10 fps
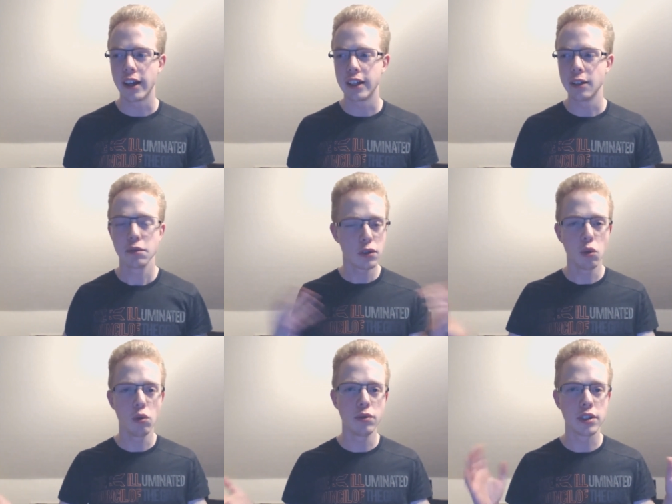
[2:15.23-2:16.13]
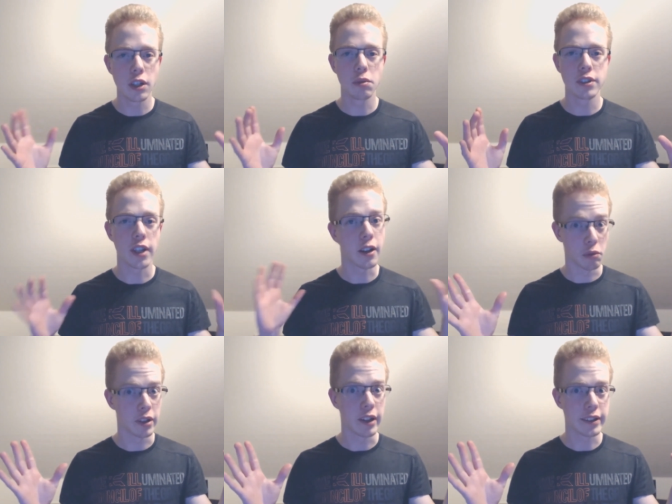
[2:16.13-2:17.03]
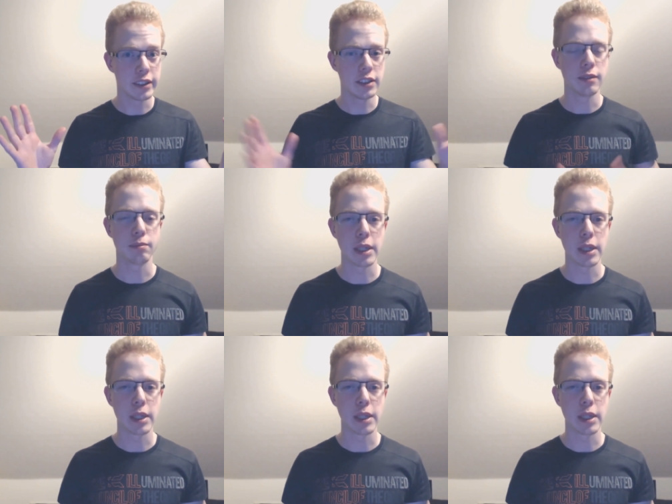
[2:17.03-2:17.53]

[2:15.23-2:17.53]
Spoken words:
And it was a cool sequence, I really liked it,